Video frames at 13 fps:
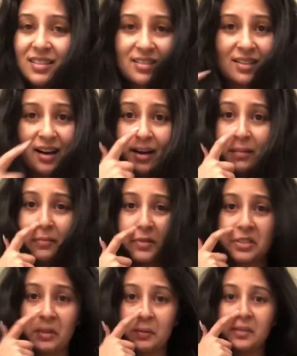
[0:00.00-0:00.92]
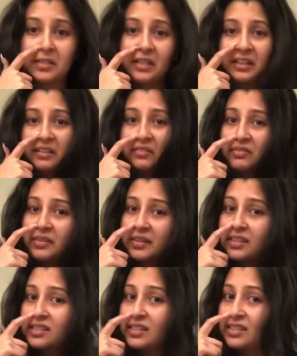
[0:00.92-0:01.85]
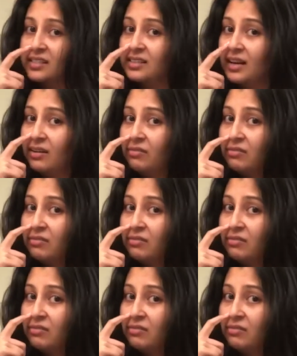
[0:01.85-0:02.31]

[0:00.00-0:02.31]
I'm so excited for this because I